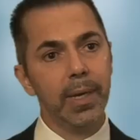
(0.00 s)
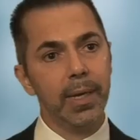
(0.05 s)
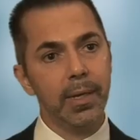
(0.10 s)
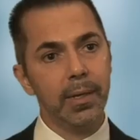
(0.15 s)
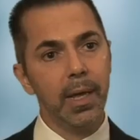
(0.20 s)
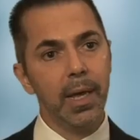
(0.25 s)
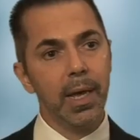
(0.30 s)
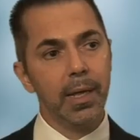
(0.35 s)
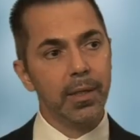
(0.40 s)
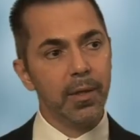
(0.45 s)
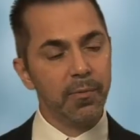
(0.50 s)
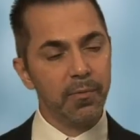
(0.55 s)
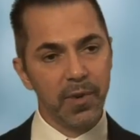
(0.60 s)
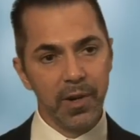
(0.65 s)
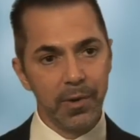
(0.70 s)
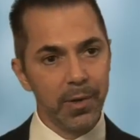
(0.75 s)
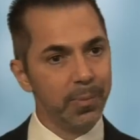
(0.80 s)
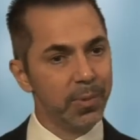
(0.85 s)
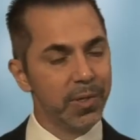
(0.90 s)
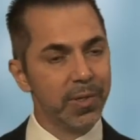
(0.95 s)
in the
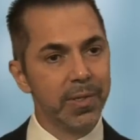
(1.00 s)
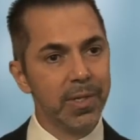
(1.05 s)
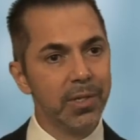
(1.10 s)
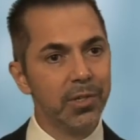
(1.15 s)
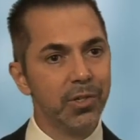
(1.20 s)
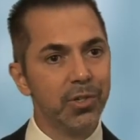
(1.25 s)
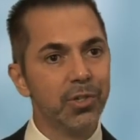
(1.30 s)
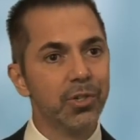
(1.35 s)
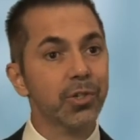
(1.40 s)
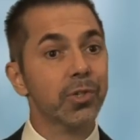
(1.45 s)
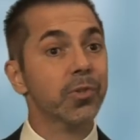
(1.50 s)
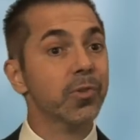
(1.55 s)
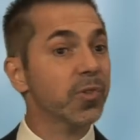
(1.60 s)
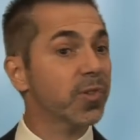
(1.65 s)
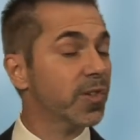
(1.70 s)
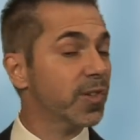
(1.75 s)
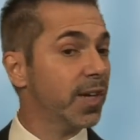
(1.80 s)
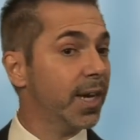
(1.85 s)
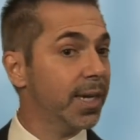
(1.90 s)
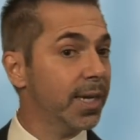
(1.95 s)
very prestigious journal
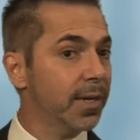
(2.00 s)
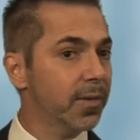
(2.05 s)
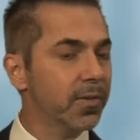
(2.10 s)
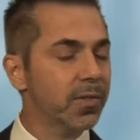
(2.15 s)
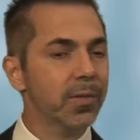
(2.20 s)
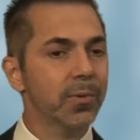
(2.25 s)
Science,